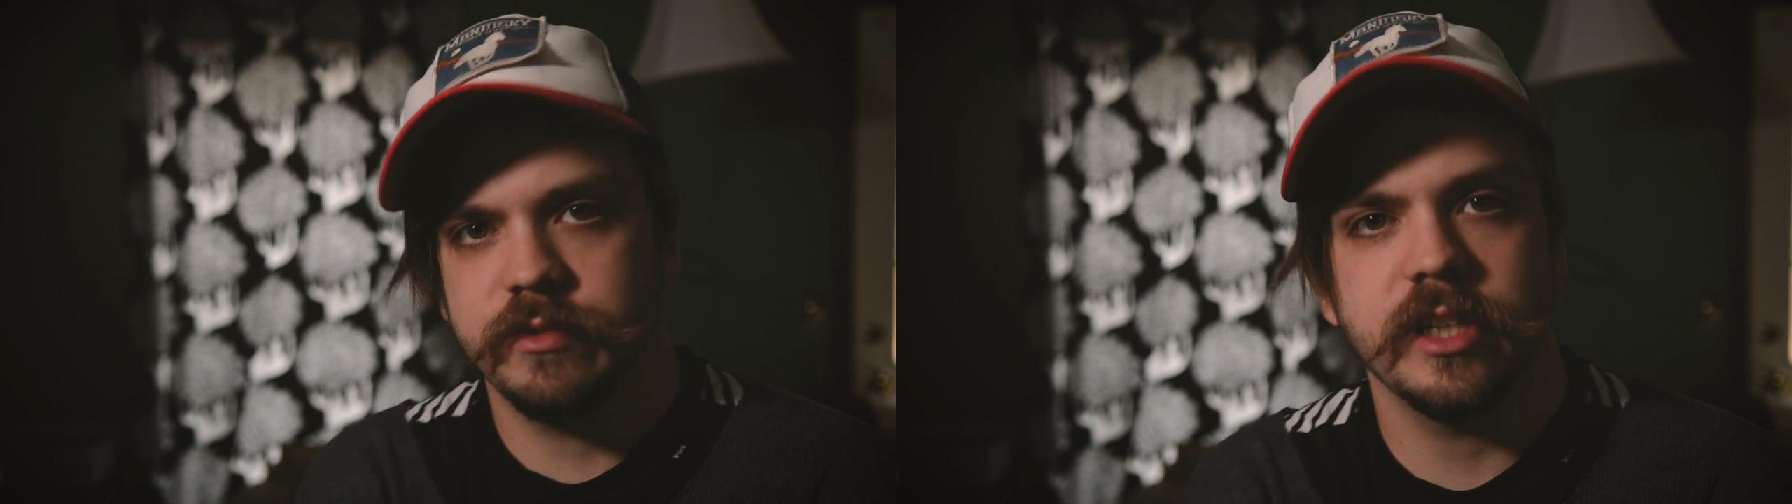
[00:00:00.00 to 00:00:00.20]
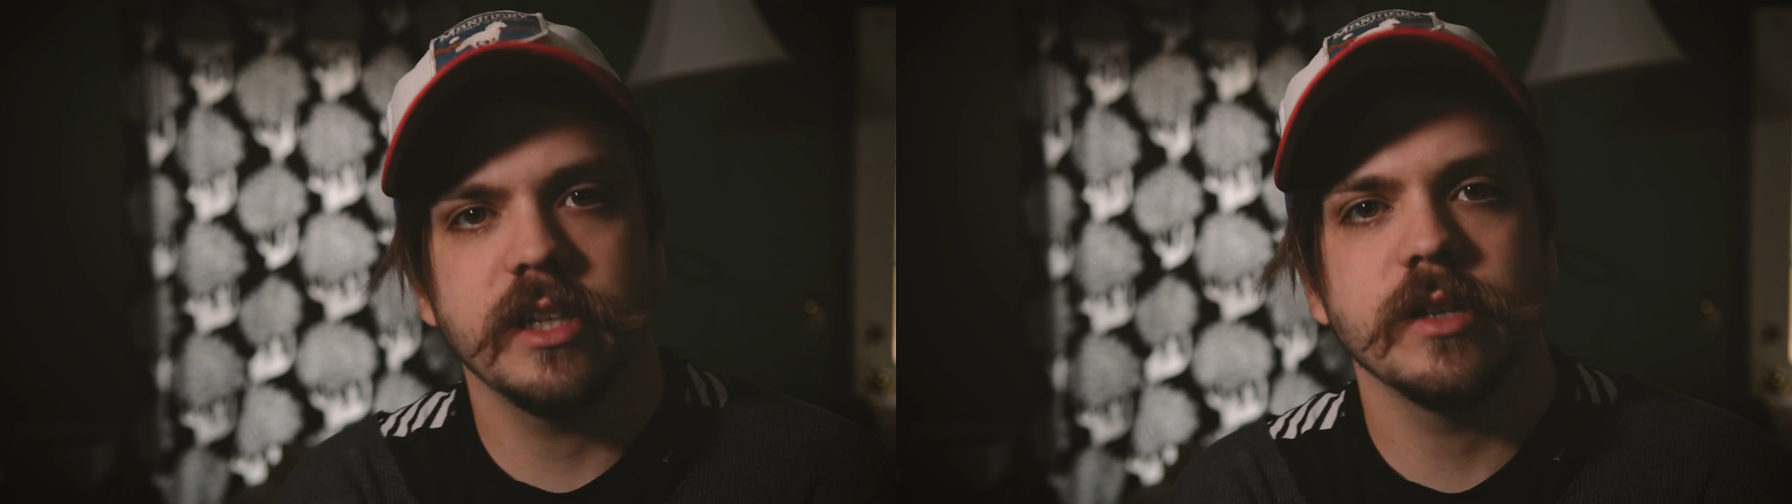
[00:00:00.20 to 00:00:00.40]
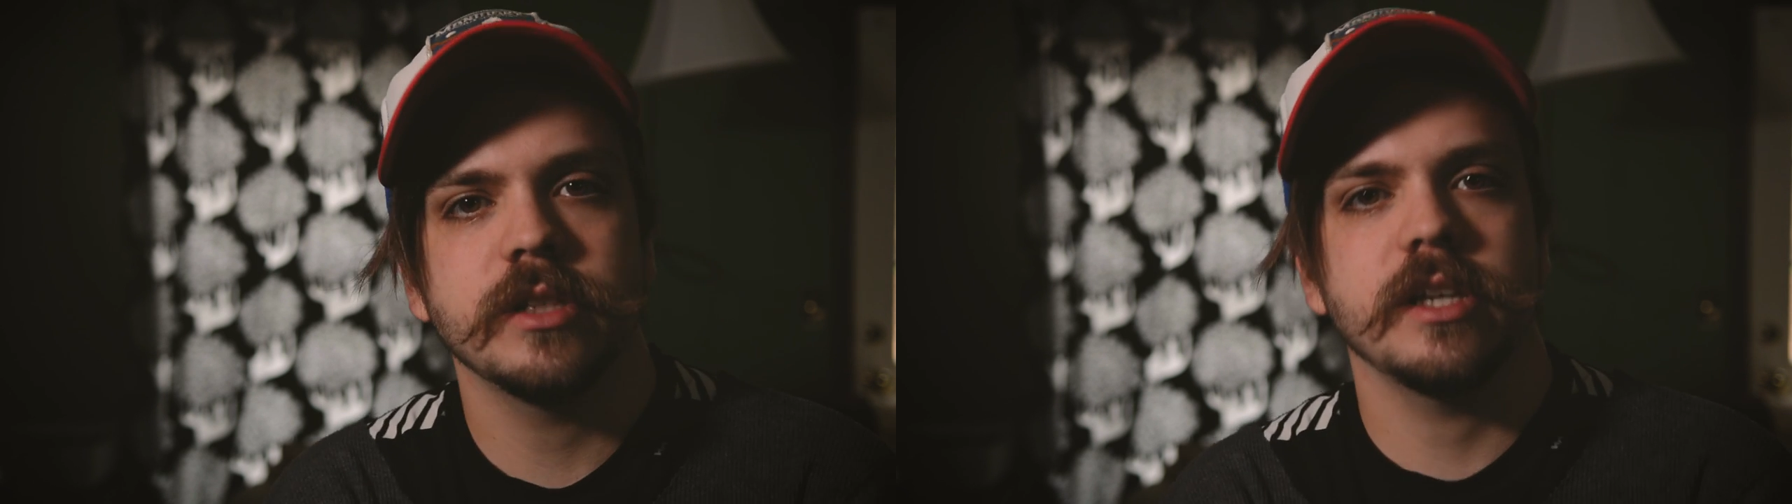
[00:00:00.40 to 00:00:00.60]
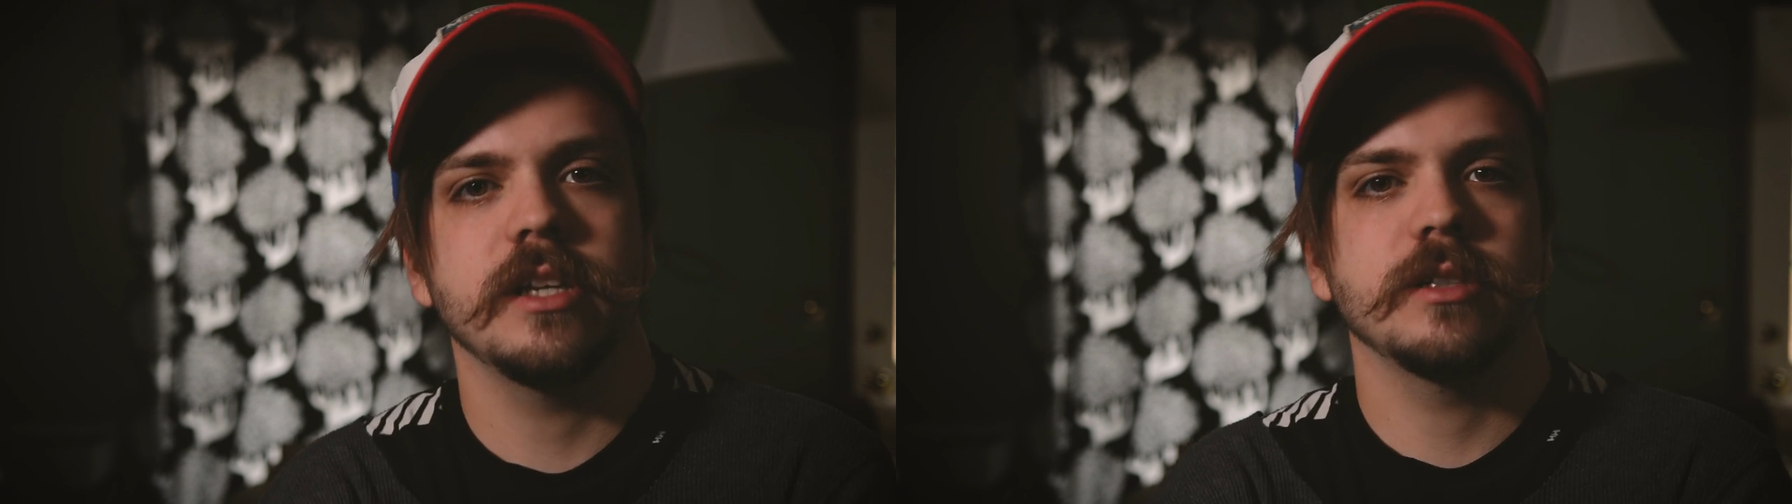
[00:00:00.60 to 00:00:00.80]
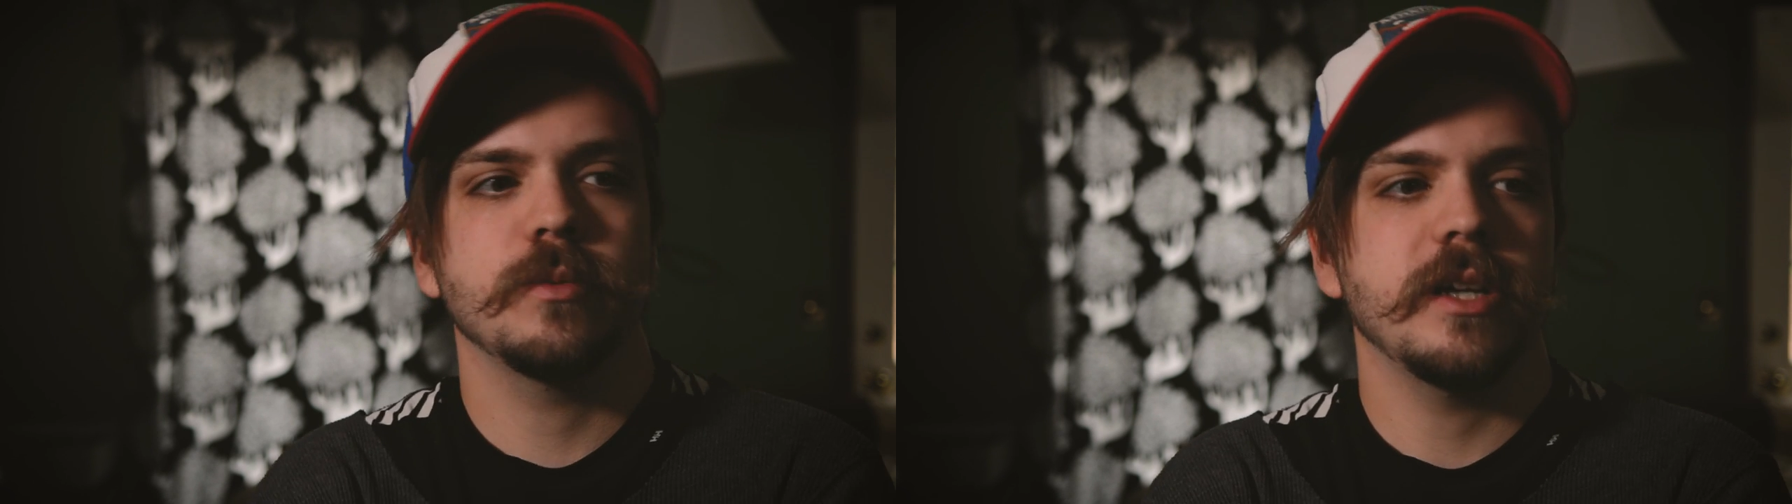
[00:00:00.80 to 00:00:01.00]
videos
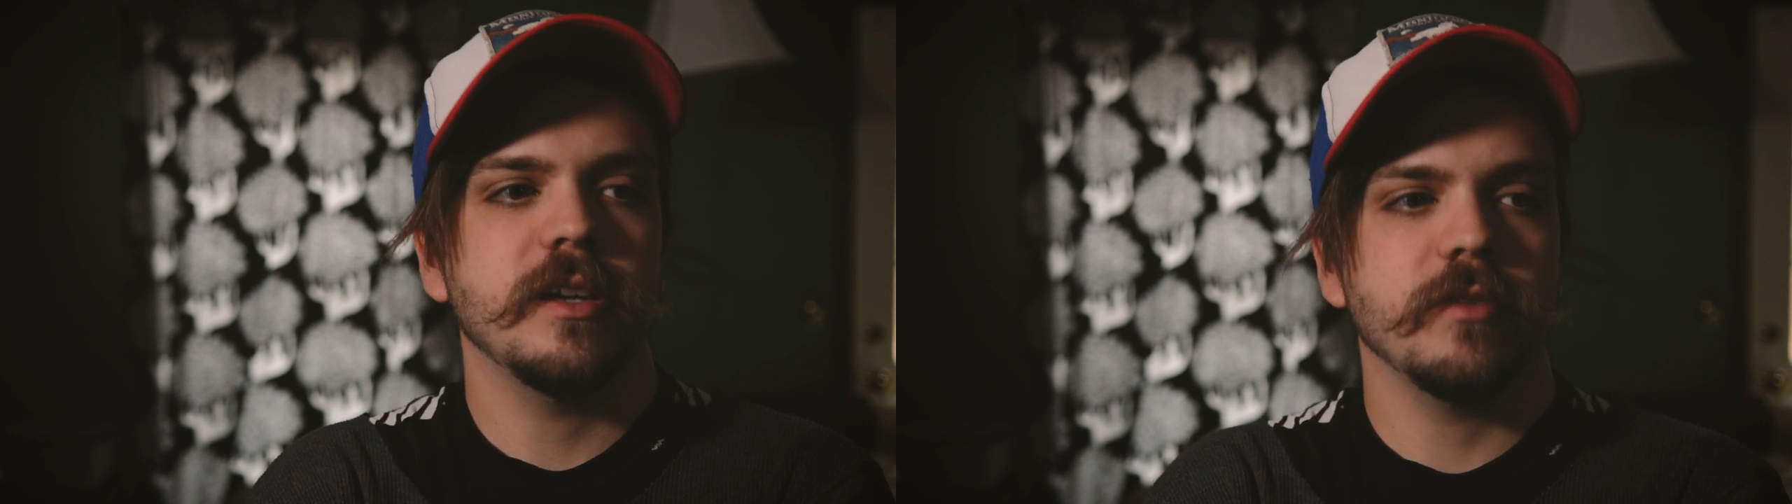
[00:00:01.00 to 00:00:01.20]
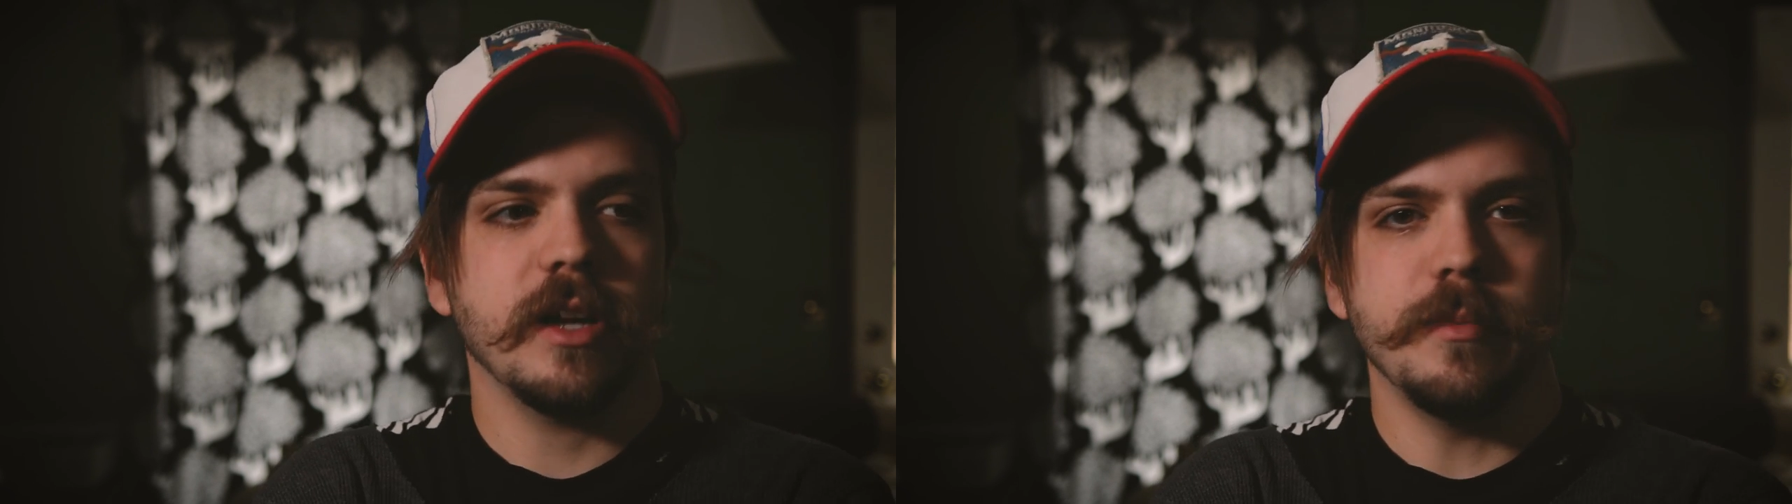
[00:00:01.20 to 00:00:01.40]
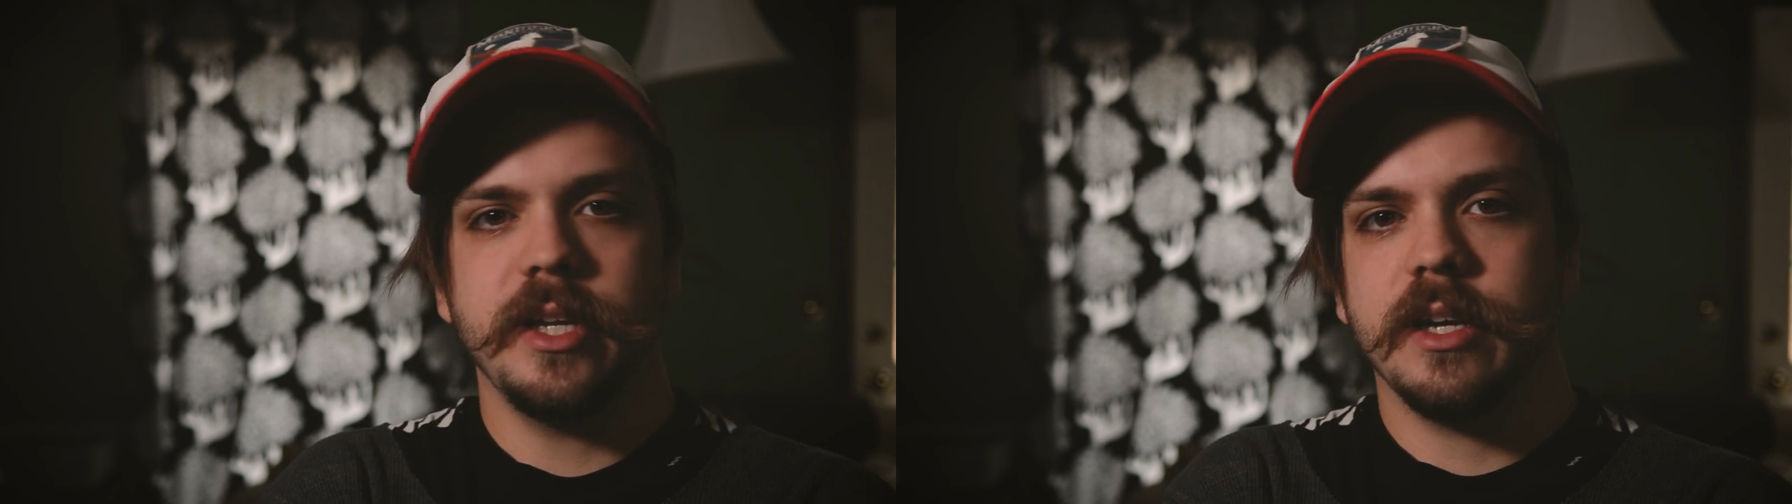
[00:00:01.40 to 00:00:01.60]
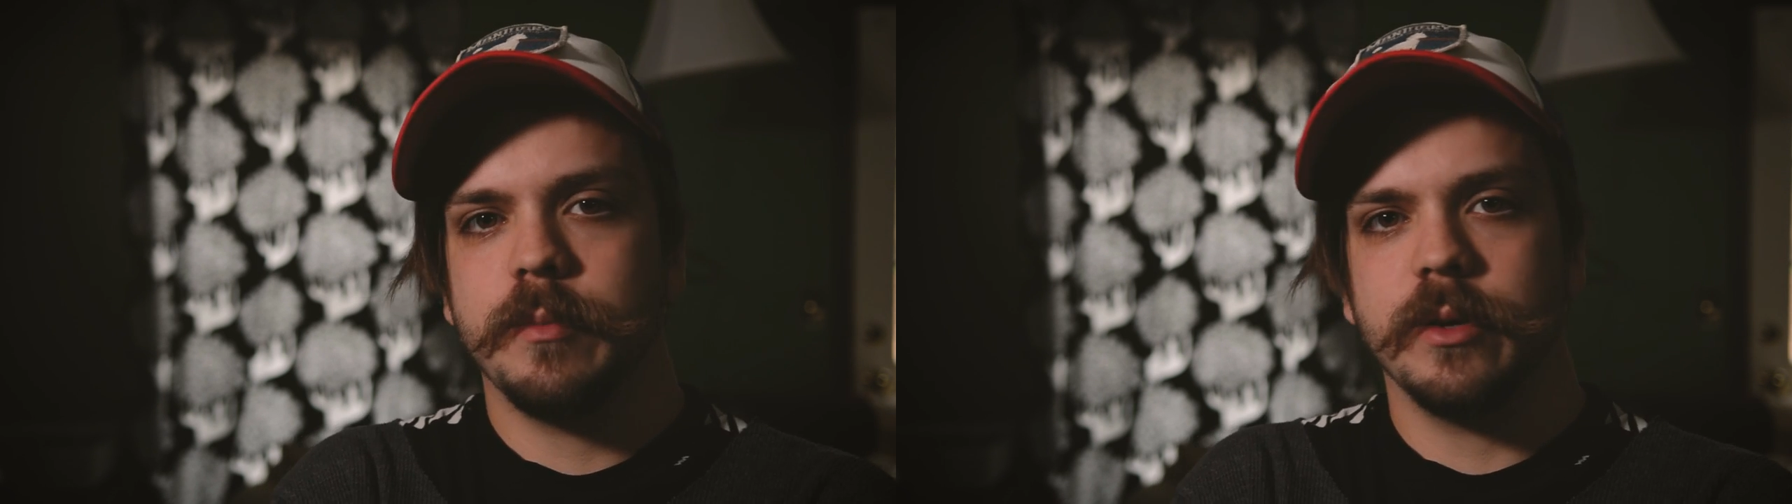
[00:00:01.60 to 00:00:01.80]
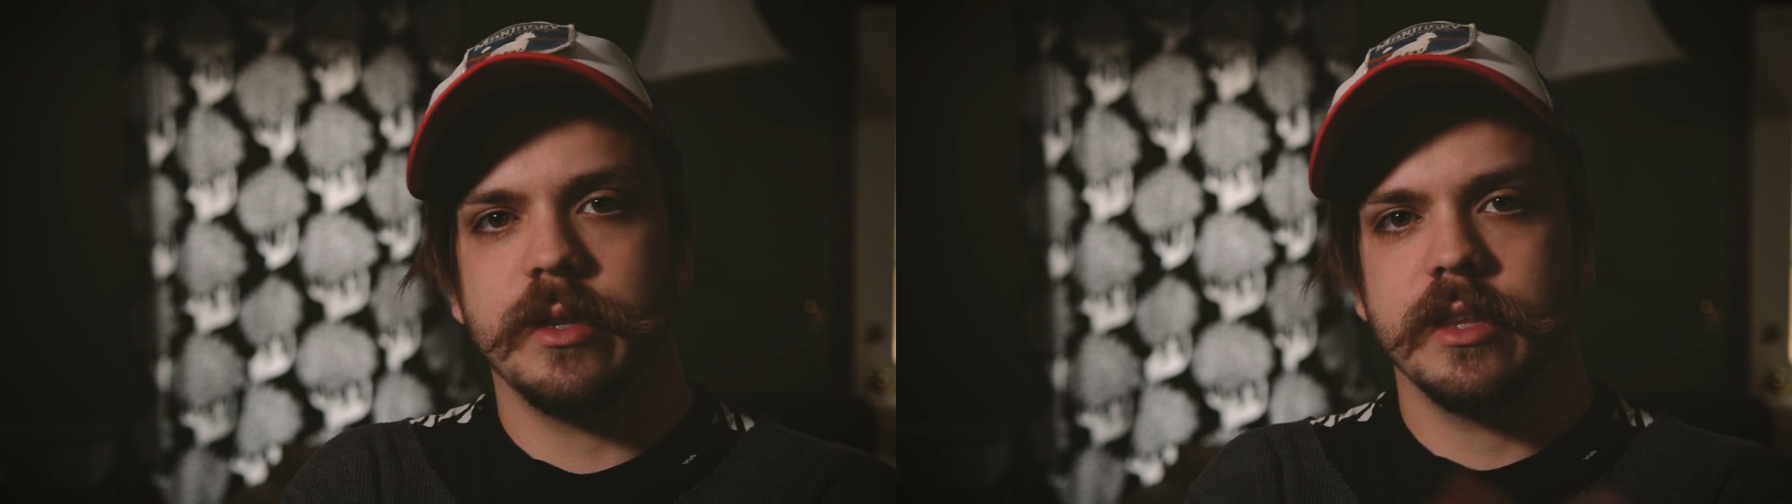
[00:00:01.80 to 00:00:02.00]
is whenever I meet
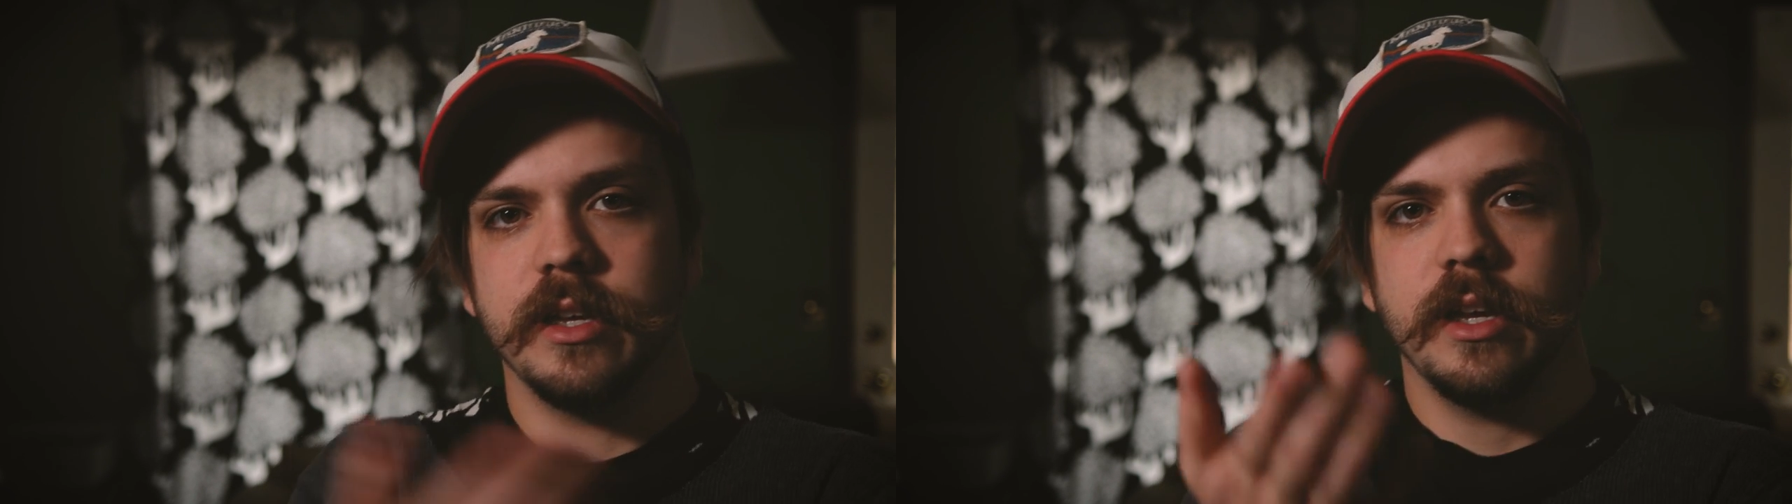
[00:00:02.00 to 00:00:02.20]
up with